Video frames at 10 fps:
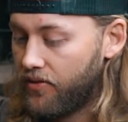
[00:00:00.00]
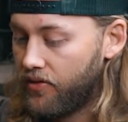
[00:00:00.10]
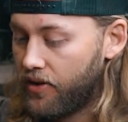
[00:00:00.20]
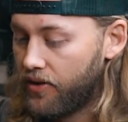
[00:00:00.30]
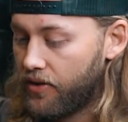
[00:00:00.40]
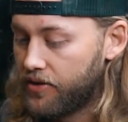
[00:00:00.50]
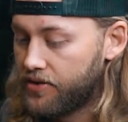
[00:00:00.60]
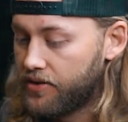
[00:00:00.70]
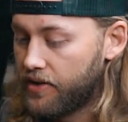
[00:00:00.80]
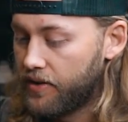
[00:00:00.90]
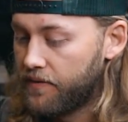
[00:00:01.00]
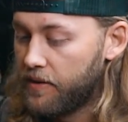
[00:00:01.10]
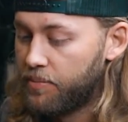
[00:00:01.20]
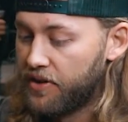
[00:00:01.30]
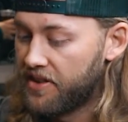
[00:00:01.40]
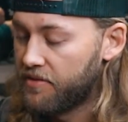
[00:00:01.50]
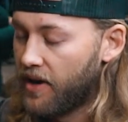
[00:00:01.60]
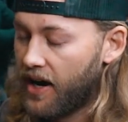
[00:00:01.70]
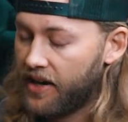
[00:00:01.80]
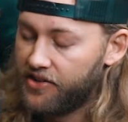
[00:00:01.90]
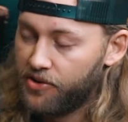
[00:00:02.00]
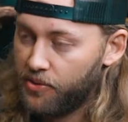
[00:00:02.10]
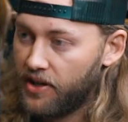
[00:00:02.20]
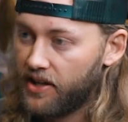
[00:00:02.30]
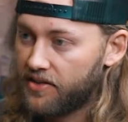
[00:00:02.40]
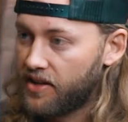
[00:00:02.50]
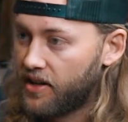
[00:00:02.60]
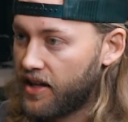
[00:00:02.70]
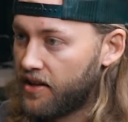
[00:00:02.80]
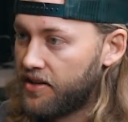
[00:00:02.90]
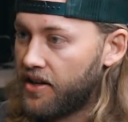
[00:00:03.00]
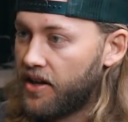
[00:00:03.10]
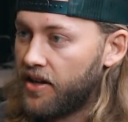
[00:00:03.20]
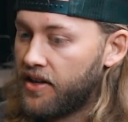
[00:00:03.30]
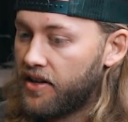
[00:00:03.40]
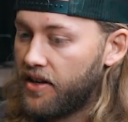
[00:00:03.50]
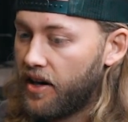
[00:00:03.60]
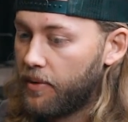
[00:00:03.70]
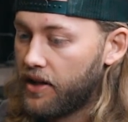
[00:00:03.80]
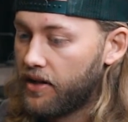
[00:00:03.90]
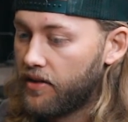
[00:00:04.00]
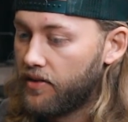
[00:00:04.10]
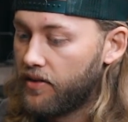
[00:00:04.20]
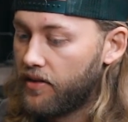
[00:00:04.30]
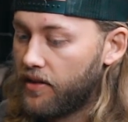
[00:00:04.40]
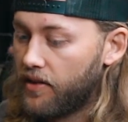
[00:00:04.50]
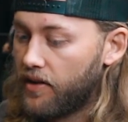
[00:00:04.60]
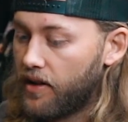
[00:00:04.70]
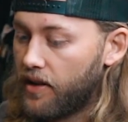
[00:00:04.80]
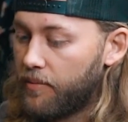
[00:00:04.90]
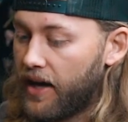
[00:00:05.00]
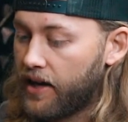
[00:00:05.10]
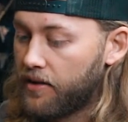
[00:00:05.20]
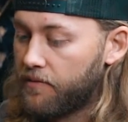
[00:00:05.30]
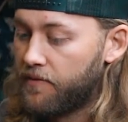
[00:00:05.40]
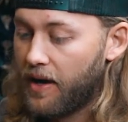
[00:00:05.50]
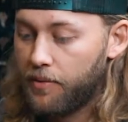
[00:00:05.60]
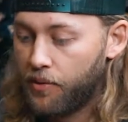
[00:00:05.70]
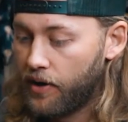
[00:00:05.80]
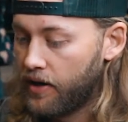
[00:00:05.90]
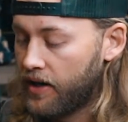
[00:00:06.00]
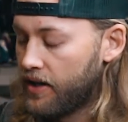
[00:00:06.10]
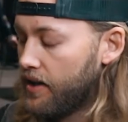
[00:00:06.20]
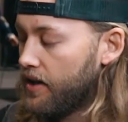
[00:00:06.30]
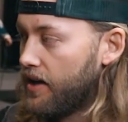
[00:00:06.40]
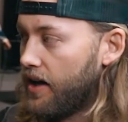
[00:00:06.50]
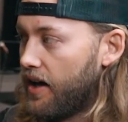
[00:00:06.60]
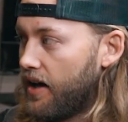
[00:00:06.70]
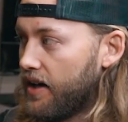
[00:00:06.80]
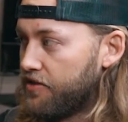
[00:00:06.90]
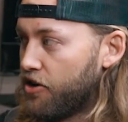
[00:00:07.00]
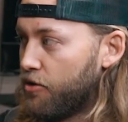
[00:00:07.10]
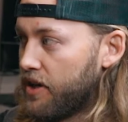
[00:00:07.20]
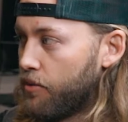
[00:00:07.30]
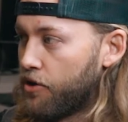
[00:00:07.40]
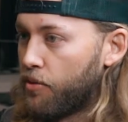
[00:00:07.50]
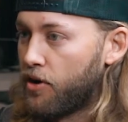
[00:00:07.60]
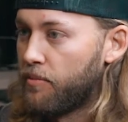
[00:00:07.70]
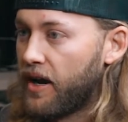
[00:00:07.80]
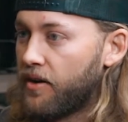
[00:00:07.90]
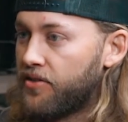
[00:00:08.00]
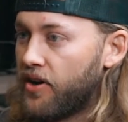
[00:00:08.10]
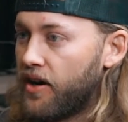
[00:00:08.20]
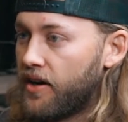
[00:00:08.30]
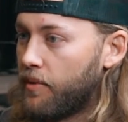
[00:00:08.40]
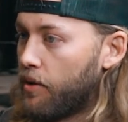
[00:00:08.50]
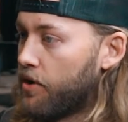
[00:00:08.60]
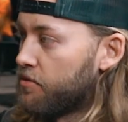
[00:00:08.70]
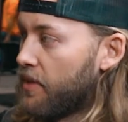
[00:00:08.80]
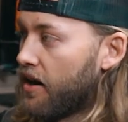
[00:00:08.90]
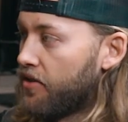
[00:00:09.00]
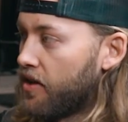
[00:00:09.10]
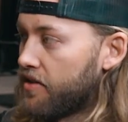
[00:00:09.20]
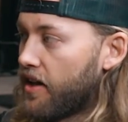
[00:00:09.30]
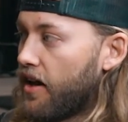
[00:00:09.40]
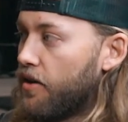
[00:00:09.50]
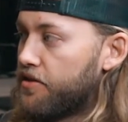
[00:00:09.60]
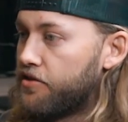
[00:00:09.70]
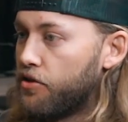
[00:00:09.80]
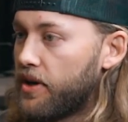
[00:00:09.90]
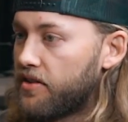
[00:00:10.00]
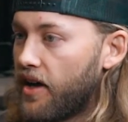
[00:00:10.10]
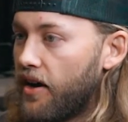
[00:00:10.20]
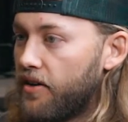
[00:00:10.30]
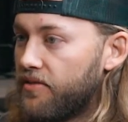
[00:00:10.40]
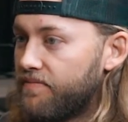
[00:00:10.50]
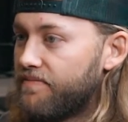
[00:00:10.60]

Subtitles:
there's if he puts his mind to it, he's going to get it done. I mean, back in February, he told me he wanted to run a marathon. I'm like, when's the marathon? He's like, oh, it's 2 weeks out.